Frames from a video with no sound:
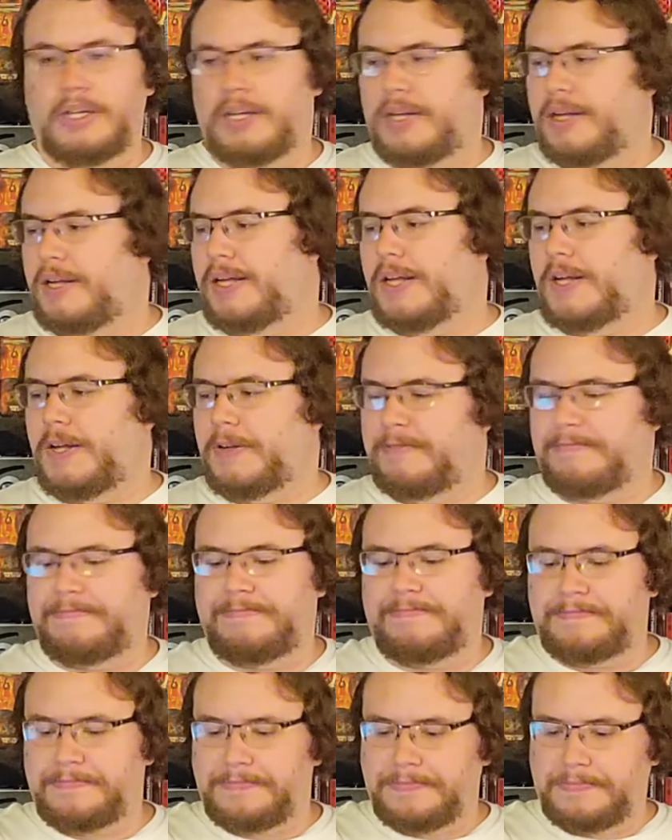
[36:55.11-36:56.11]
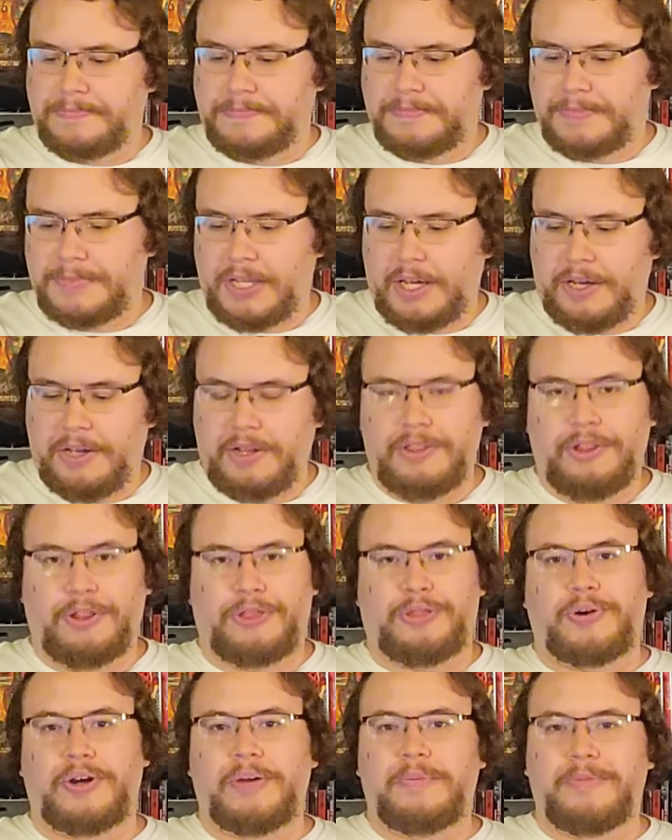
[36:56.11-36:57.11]
Um, the
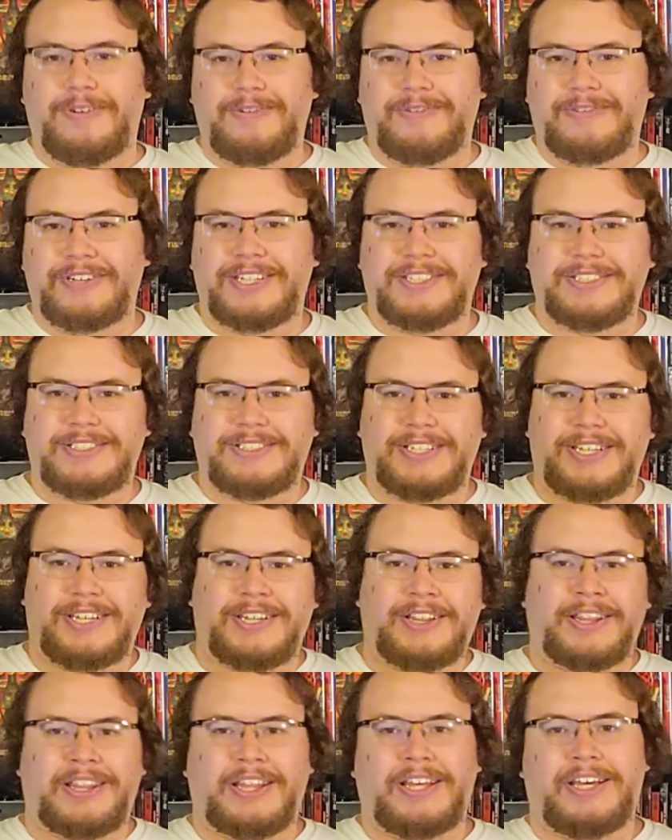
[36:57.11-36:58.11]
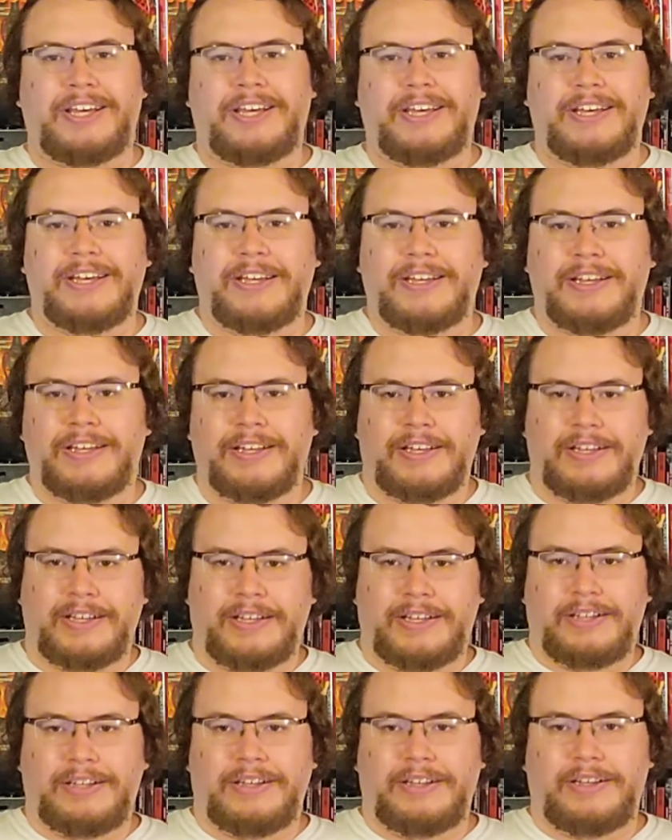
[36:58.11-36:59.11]
three movies in the
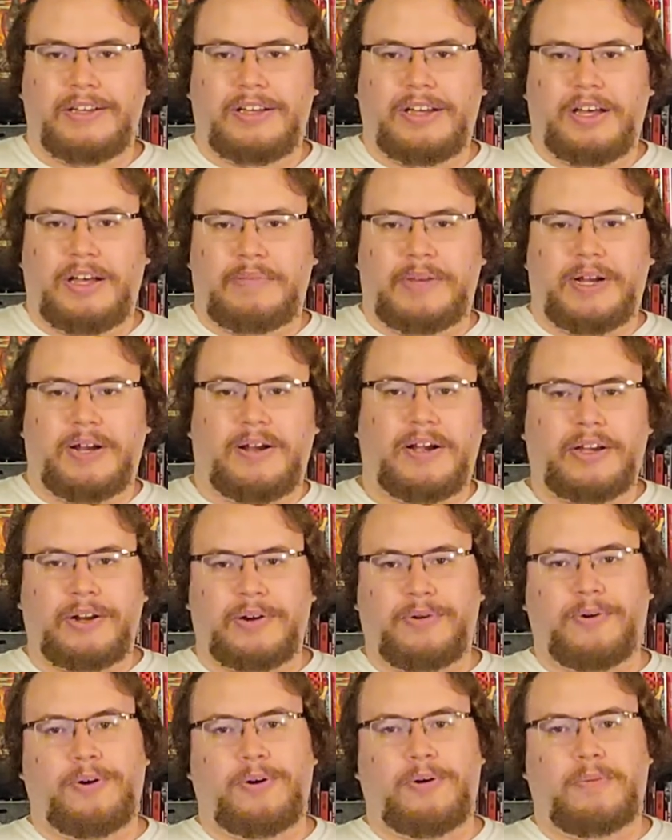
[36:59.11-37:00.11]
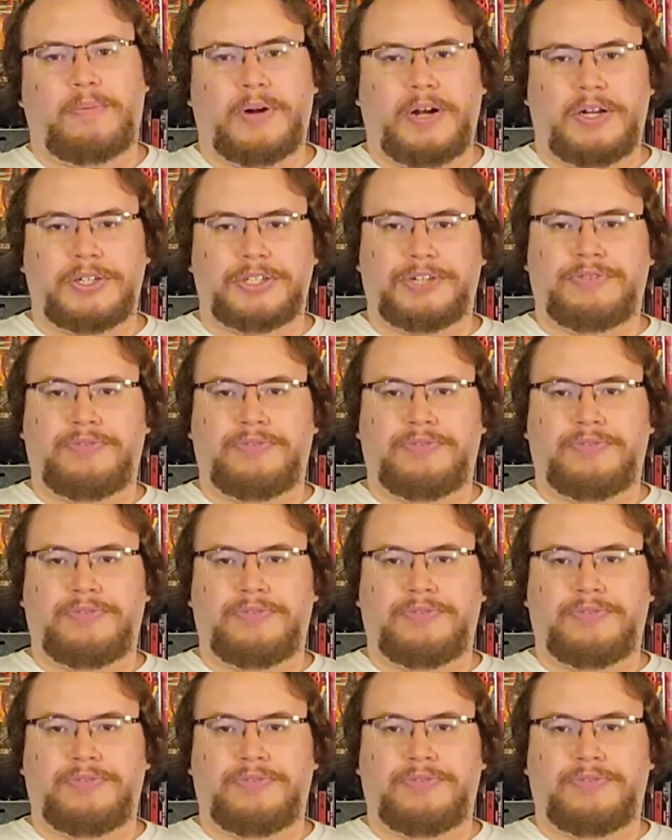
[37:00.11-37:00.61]
American Horror Project